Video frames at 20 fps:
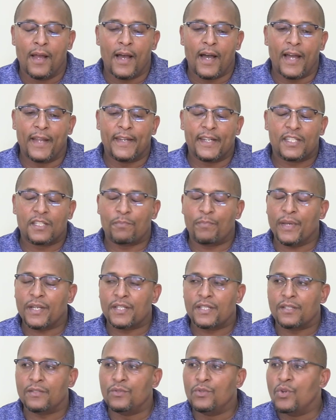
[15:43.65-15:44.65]
and
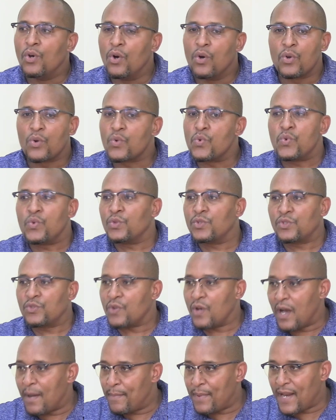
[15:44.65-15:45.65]
expect no rules
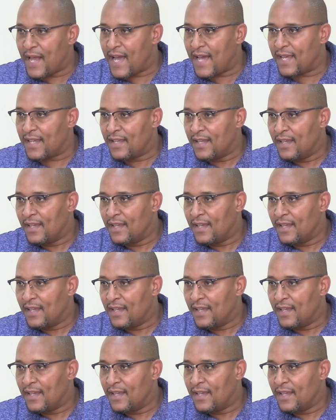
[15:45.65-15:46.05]
to apply.